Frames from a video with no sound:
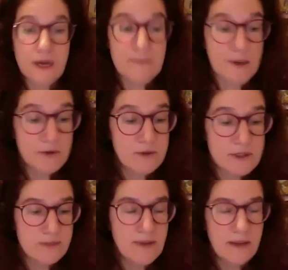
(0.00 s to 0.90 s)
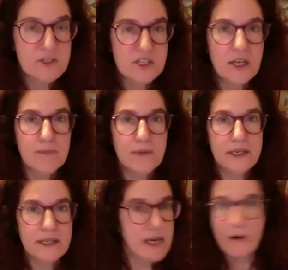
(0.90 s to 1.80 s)
have my own little publishing
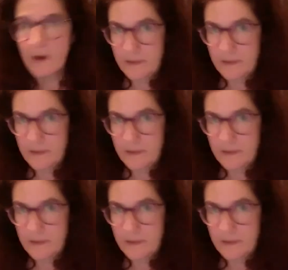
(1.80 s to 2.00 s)
company now.